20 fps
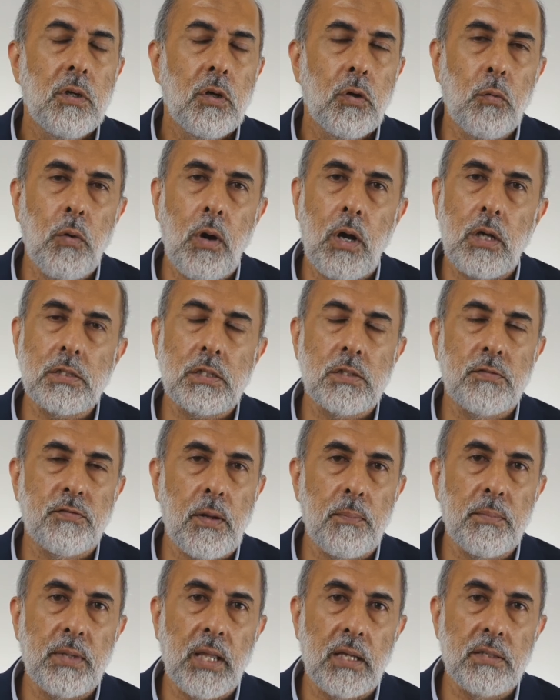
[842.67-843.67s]
who was
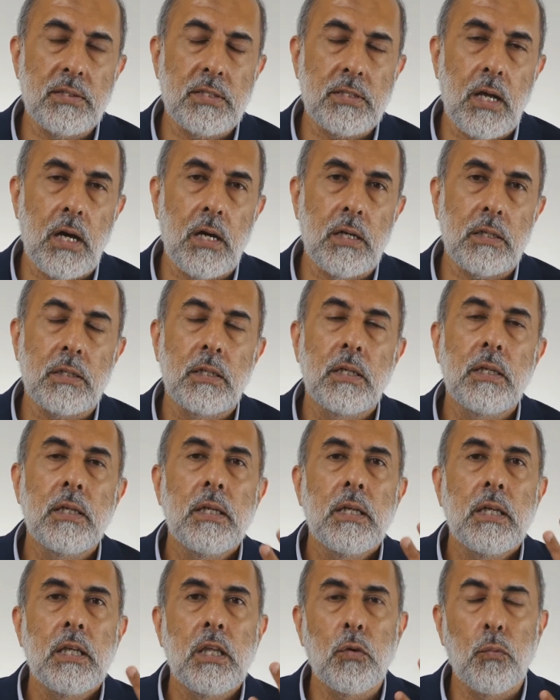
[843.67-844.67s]
from the Ansar,
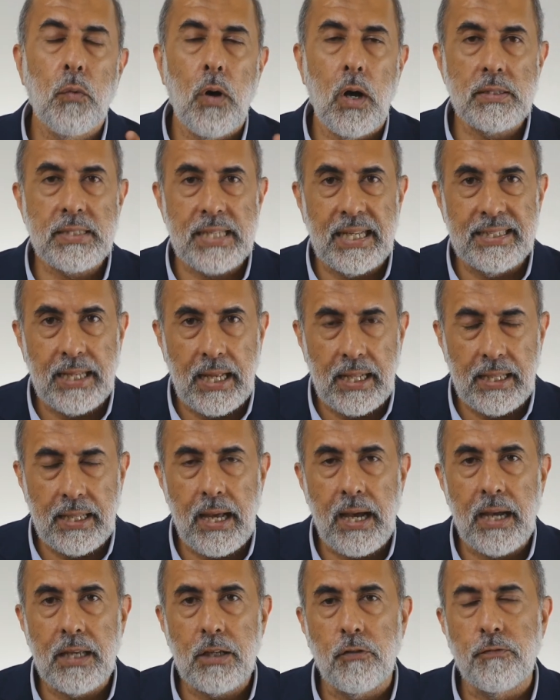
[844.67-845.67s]
he was an
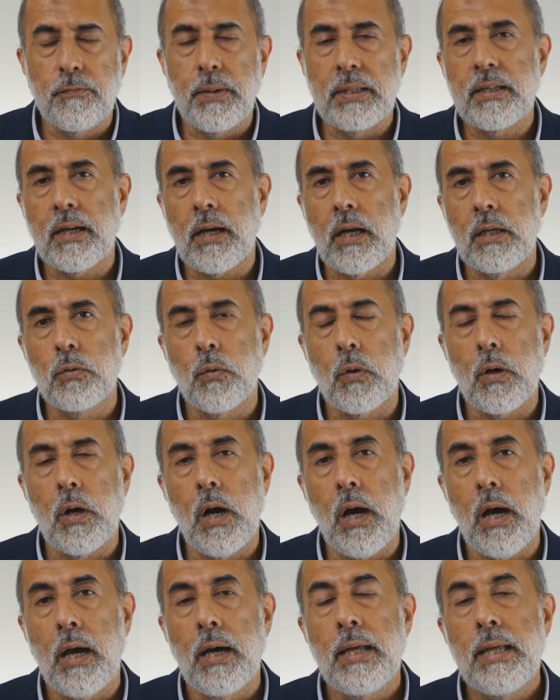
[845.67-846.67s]
ally of Bani
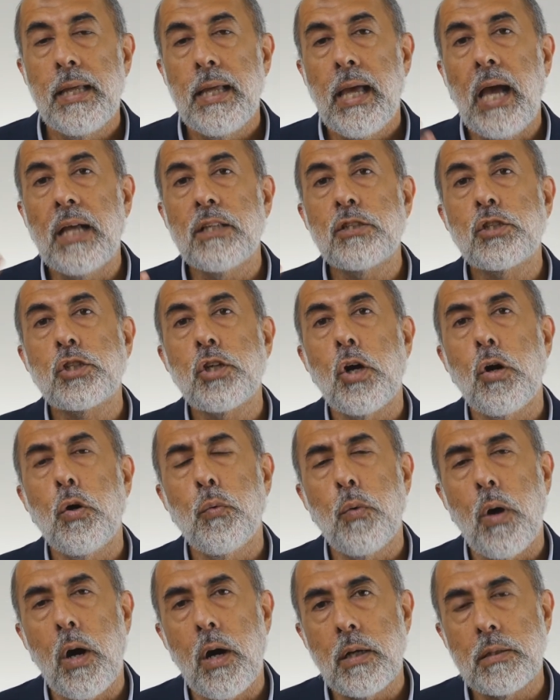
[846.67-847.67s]
Qaynuqa', and so
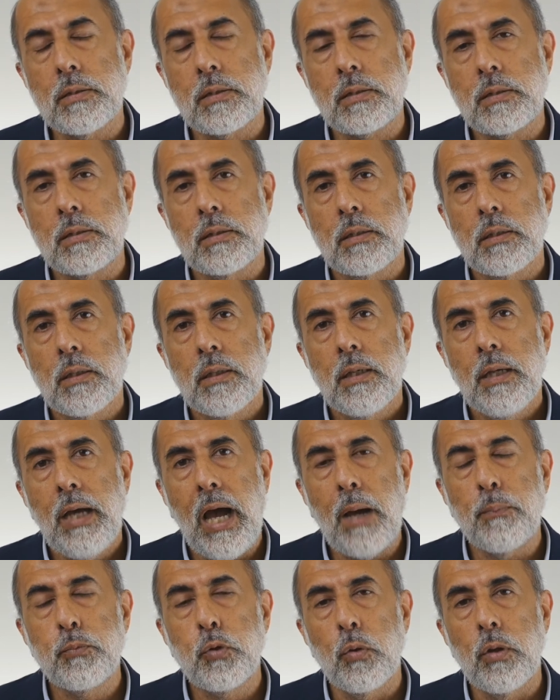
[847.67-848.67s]
was
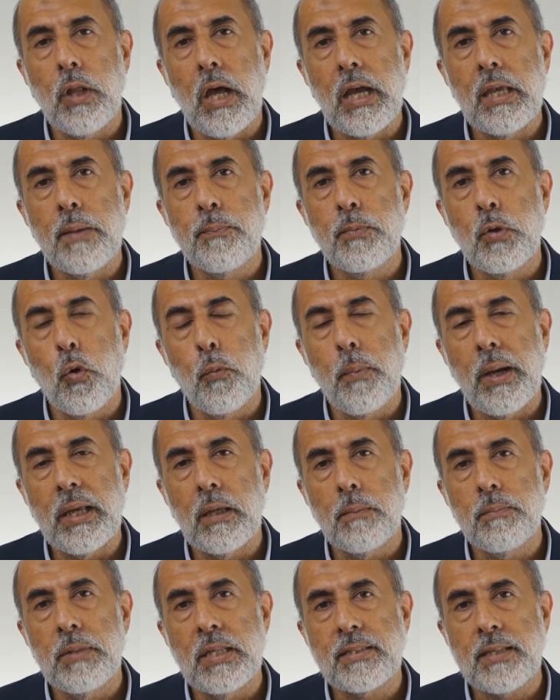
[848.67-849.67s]
Abdullah ibn Ubay
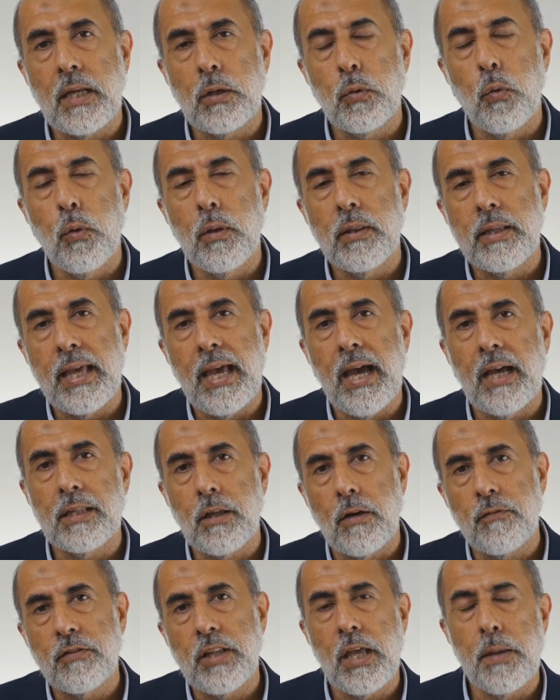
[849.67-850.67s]
ibn Salul, the head
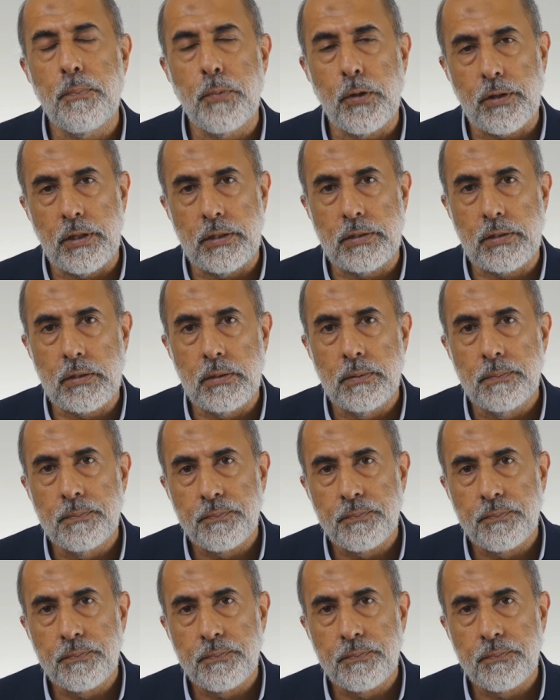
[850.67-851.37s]
of the hypocrites.